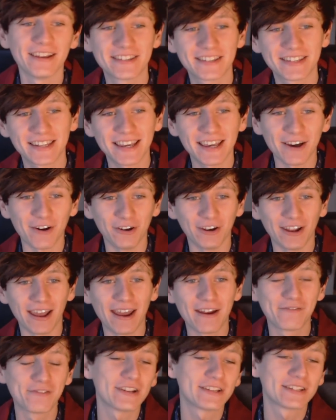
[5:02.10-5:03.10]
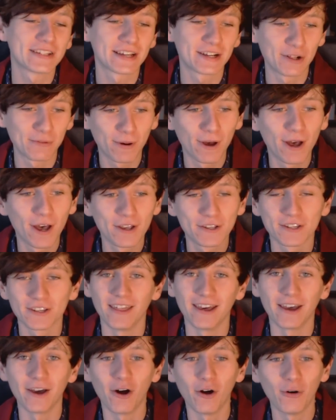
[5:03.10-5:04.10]
you'd see it on every single person.
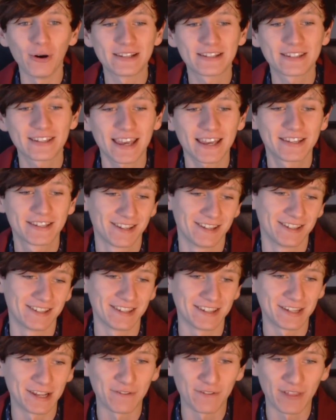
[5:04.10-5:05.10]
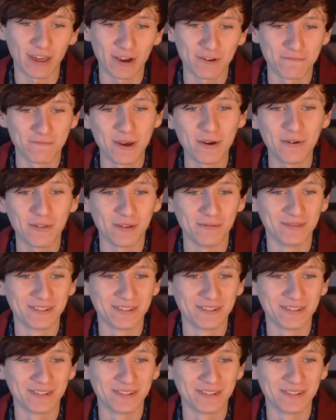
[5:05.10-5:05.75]
They always tested to see if they could mute